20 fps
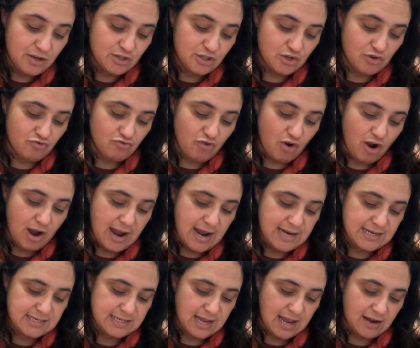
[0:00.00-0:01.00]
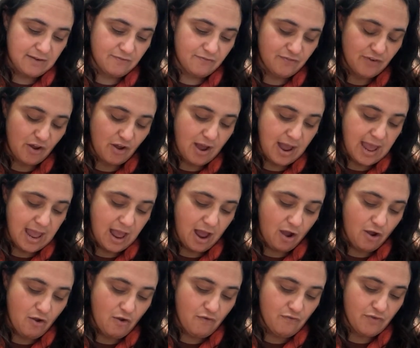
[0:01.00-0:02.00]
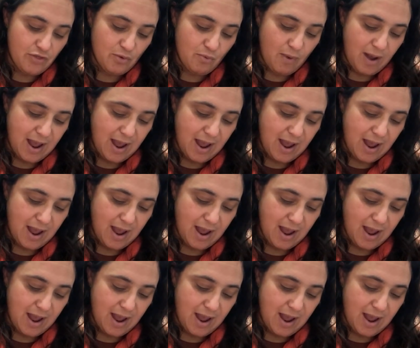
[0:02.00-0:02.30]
to ride and fly over the